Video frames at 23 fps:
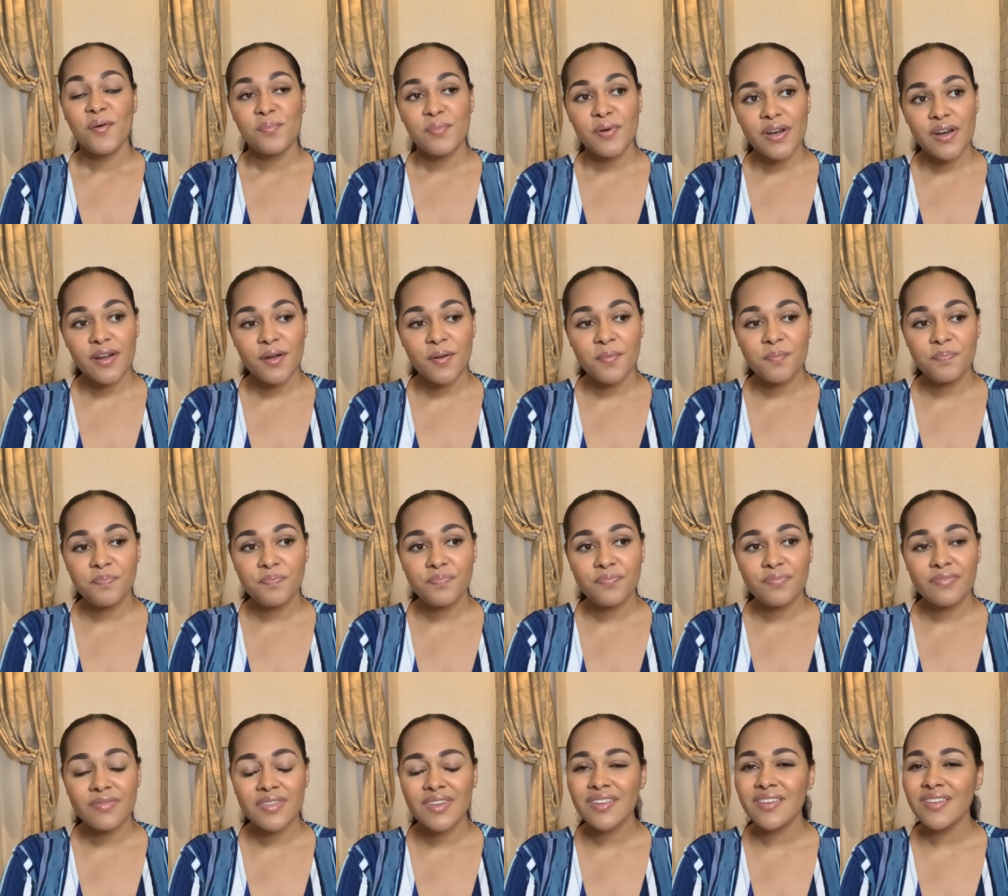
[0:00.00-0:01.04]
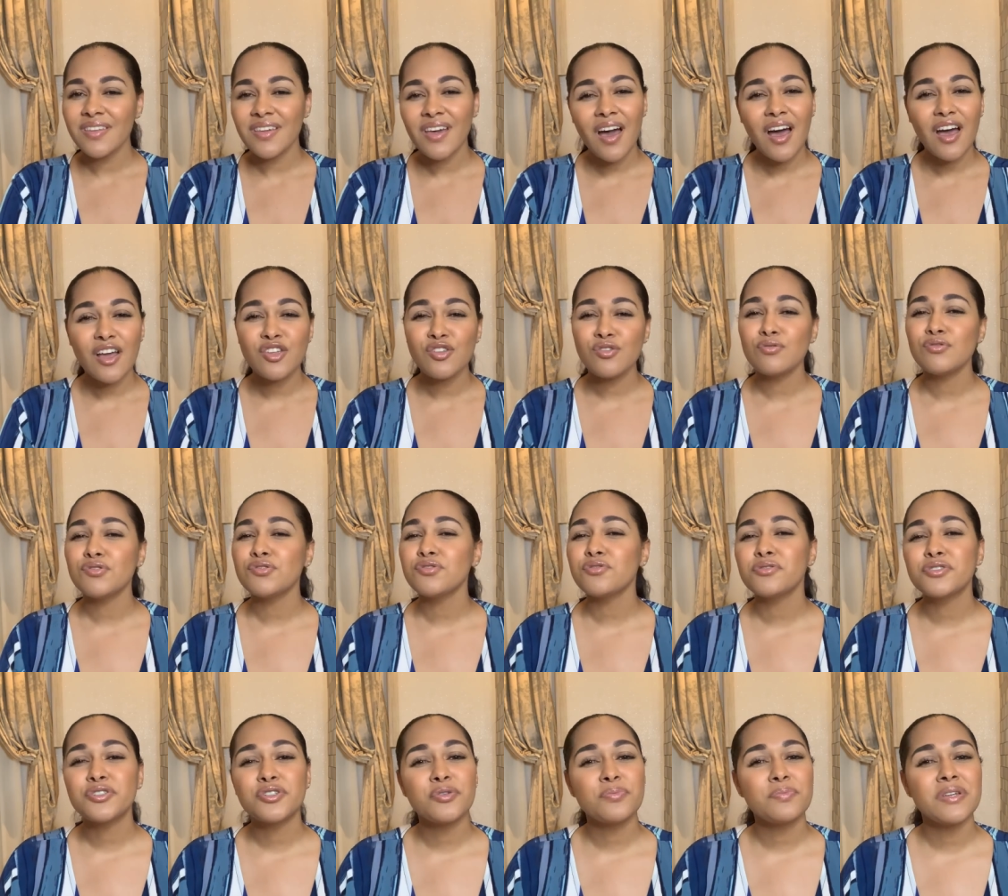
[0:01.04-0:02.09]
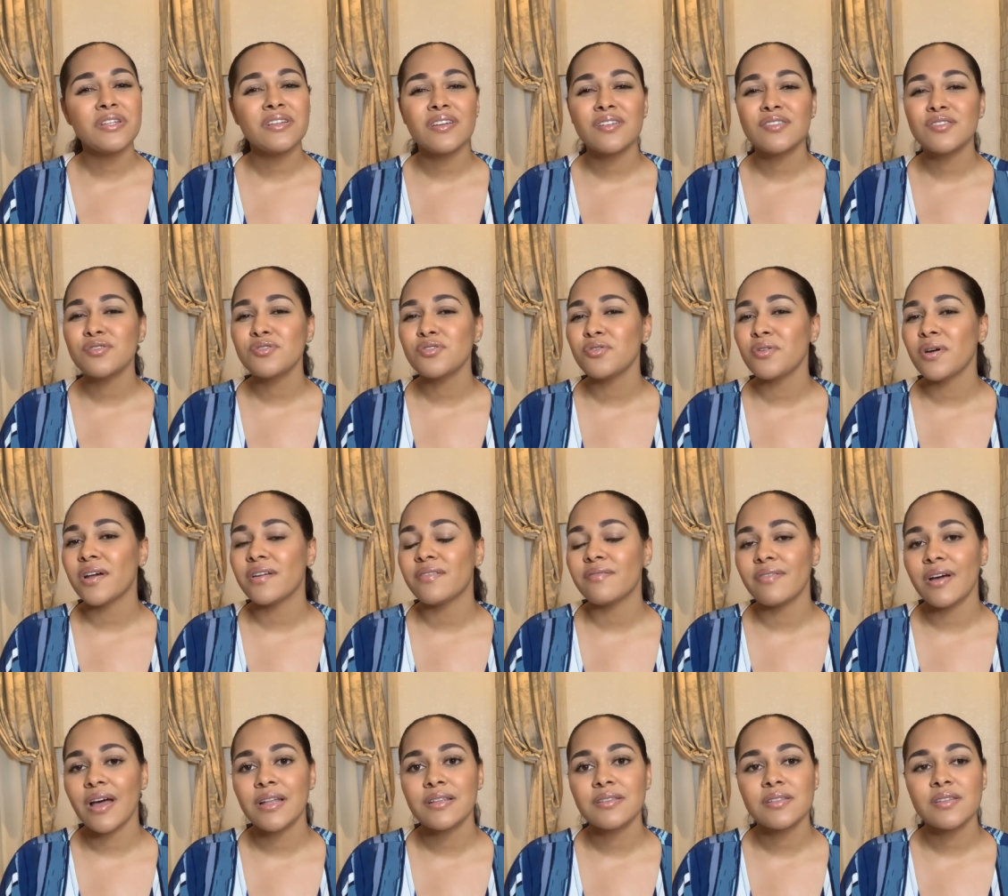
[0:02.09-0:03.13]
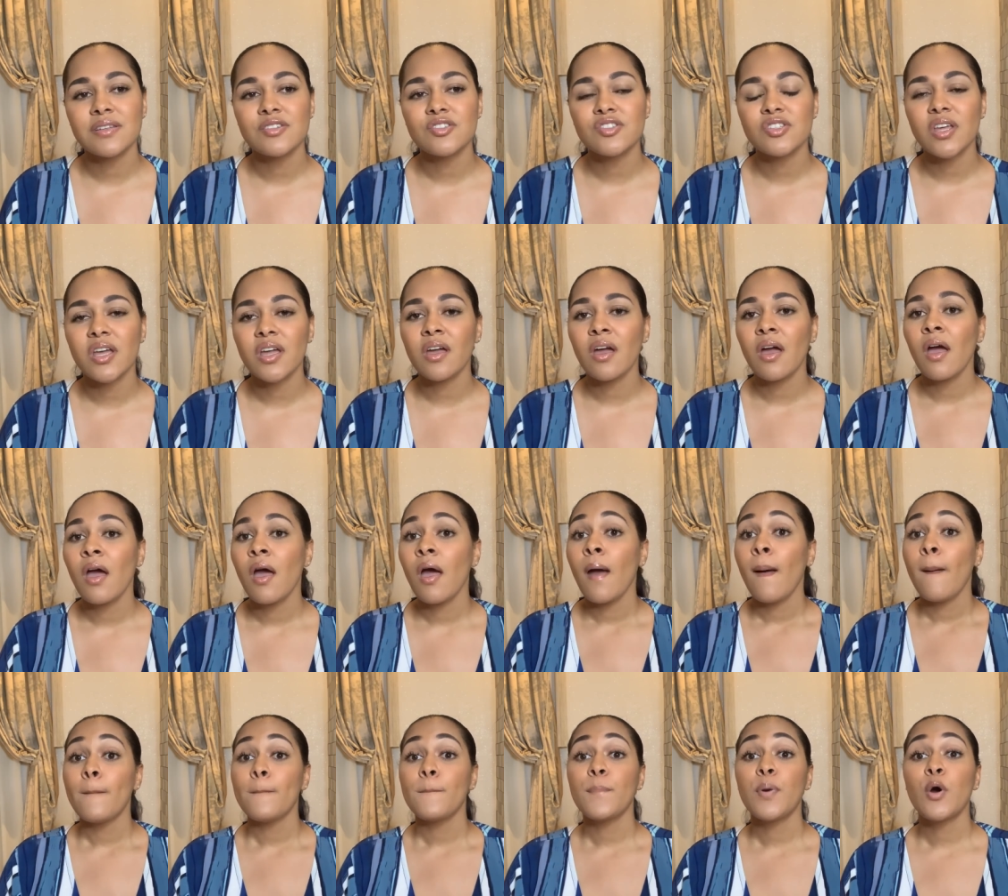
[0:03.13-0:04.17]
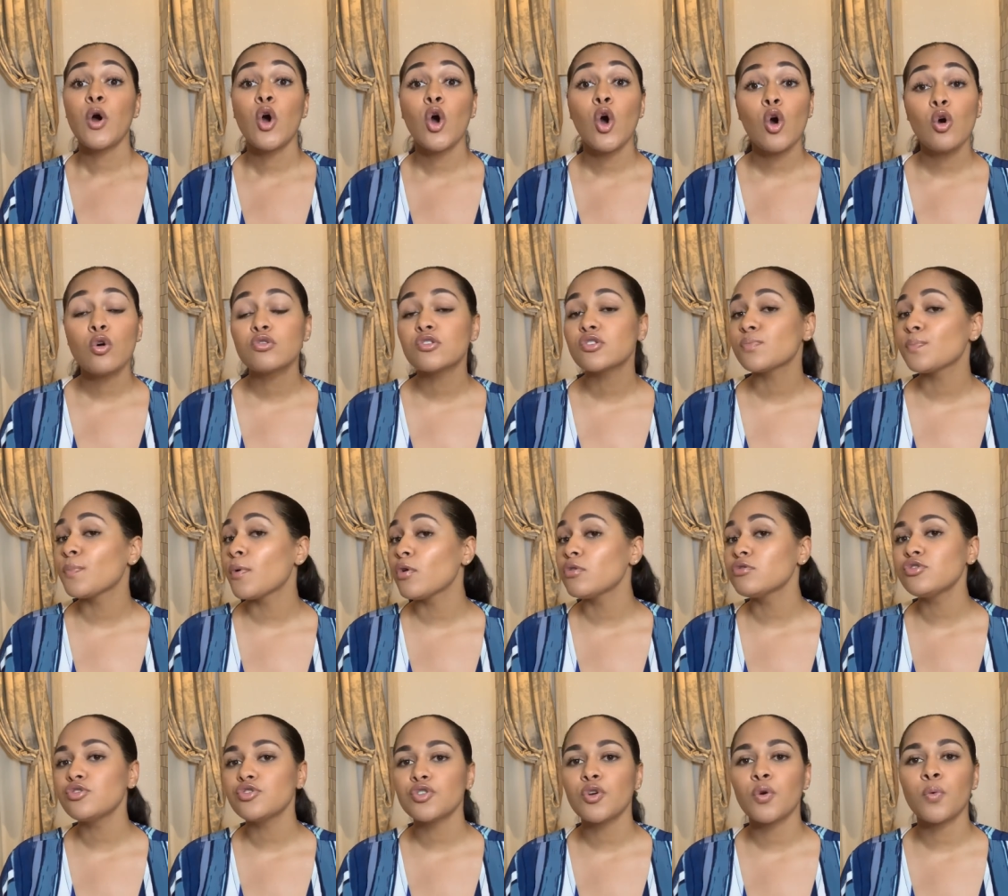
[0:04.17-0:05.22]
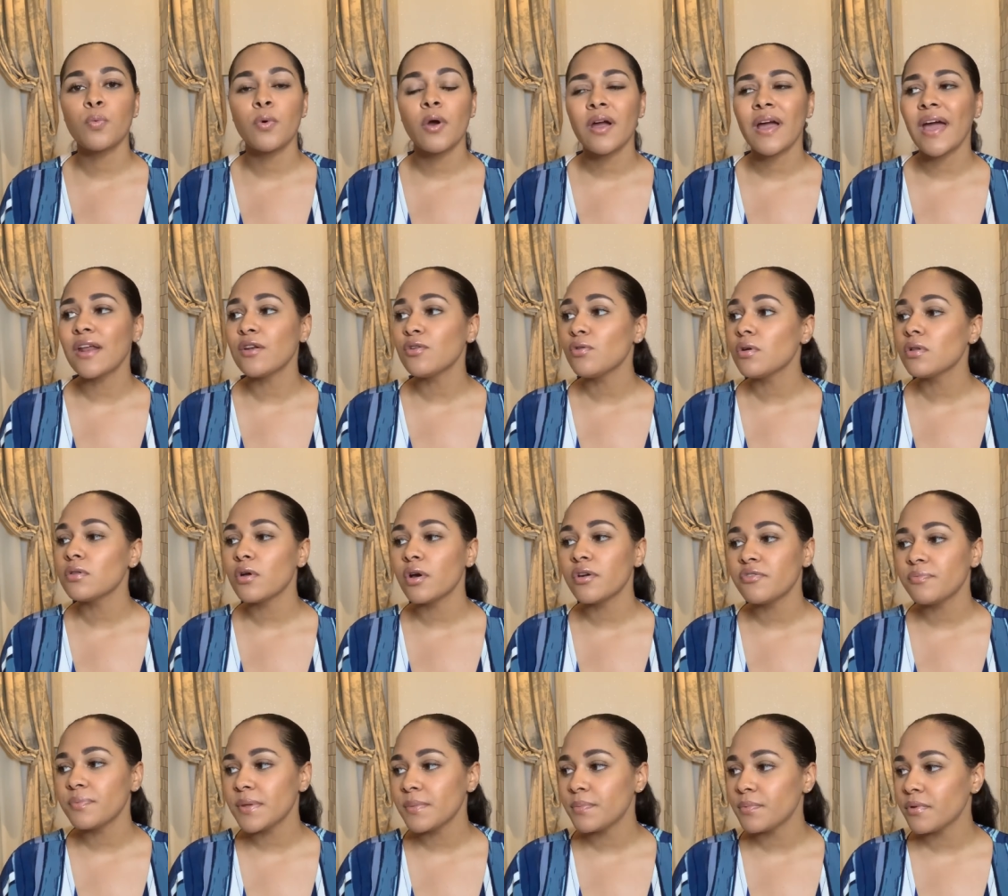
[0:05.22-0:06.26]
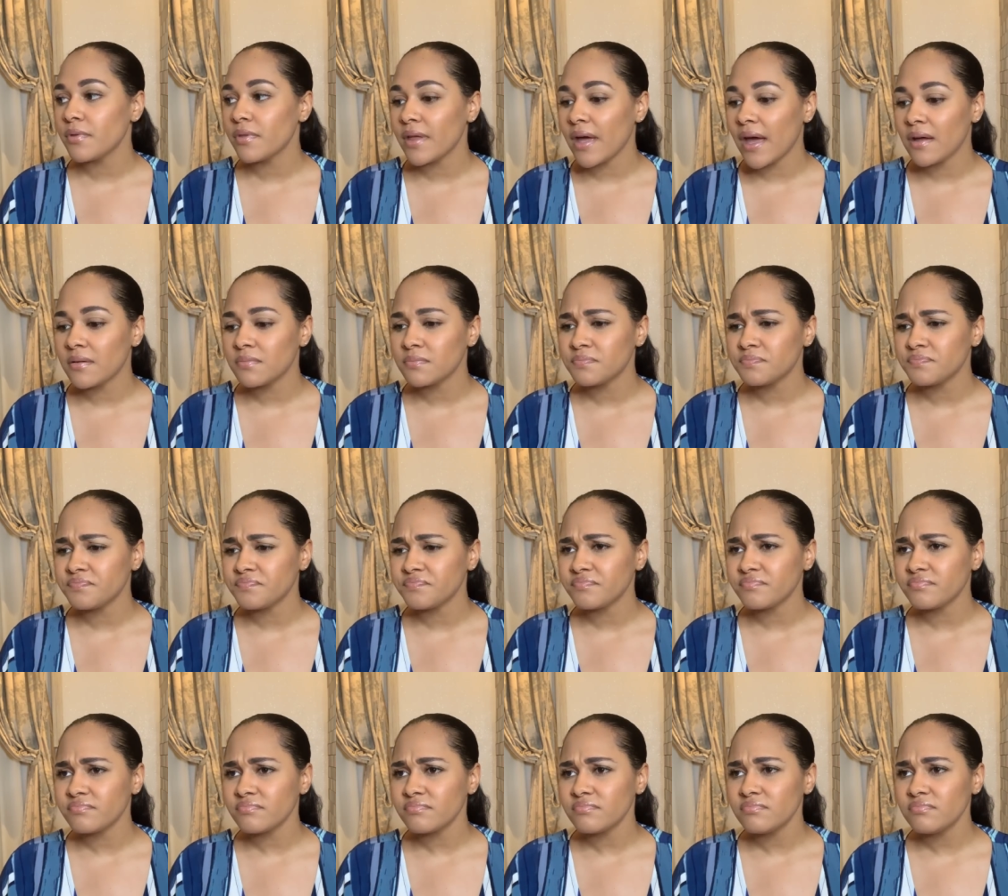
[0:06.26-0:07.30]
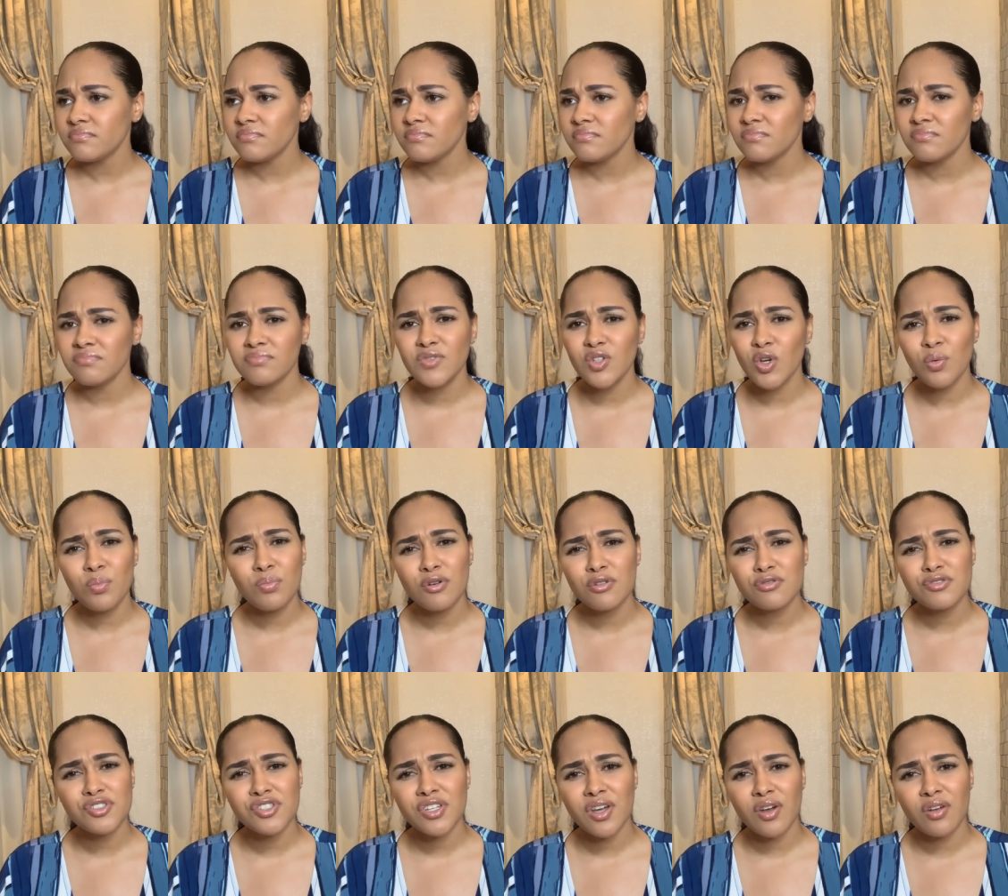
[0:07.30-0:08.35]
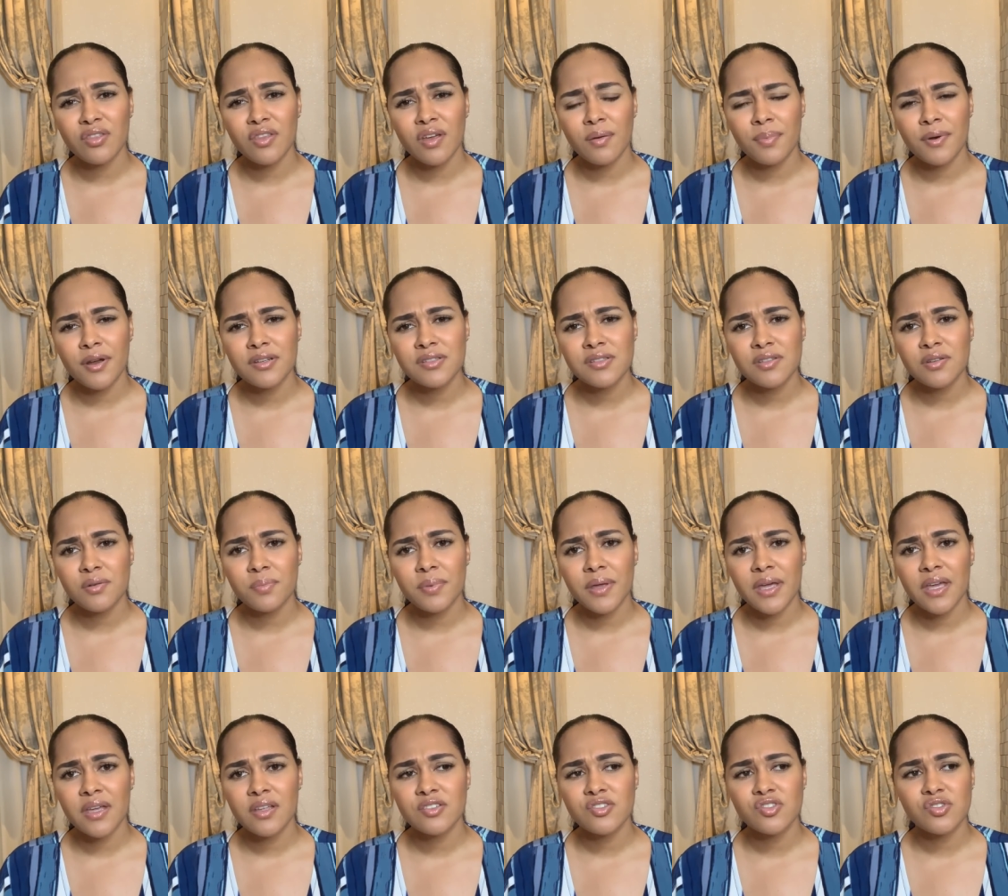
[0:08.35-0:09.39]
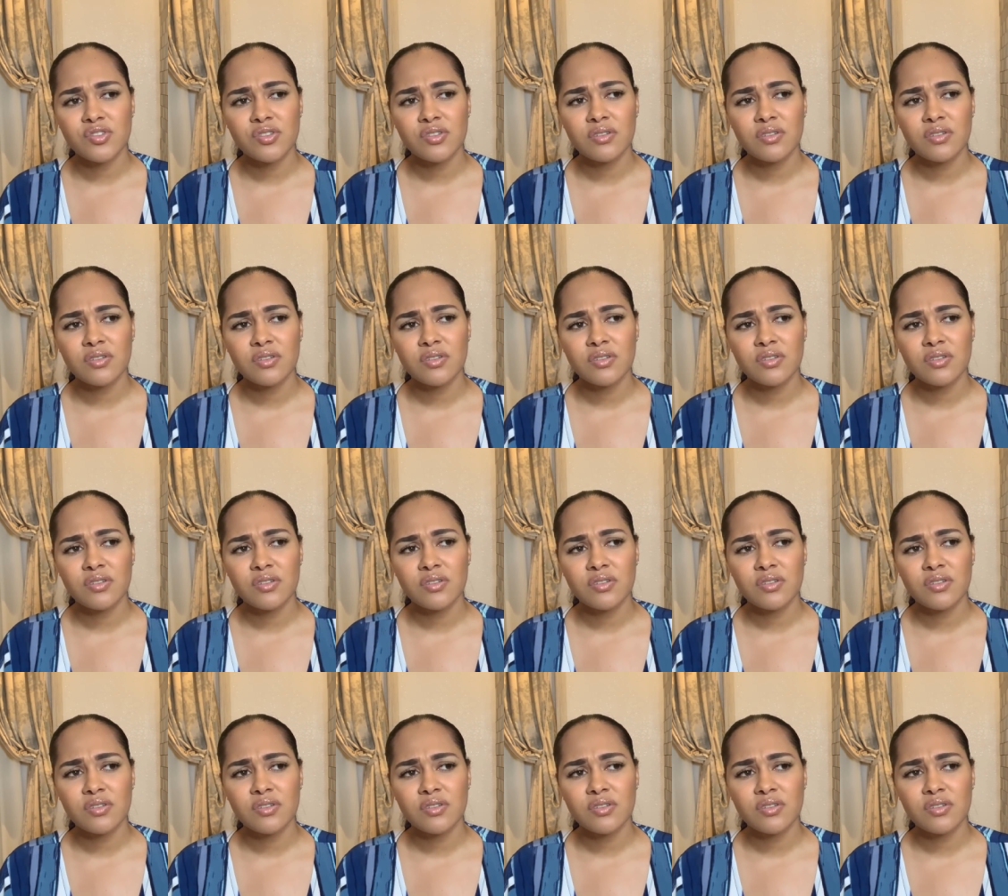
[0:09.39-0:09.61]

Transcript: but um, yeah, use social media to your advantage. Like post, post your work. I know a lot of people that don't post shit on their personal page.